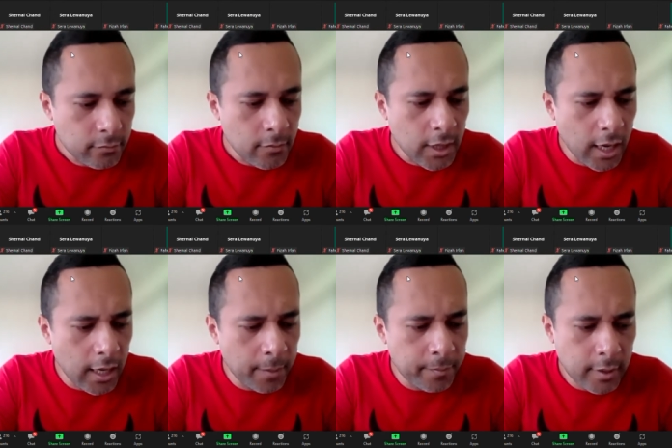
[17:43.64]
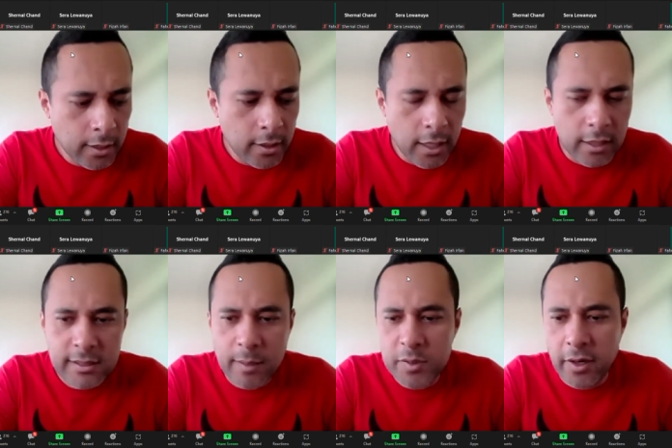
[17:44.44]
And
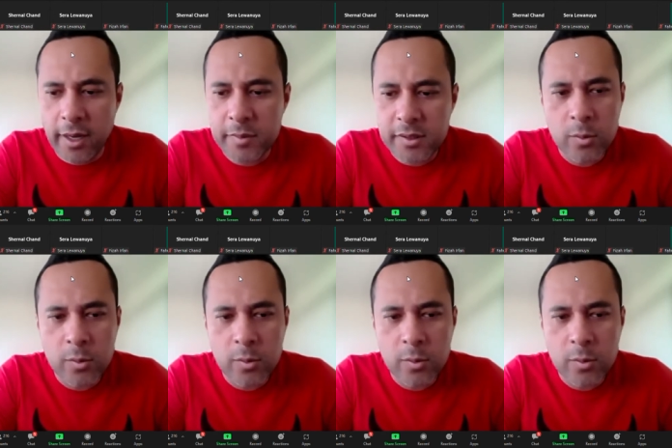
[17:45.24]
sometimes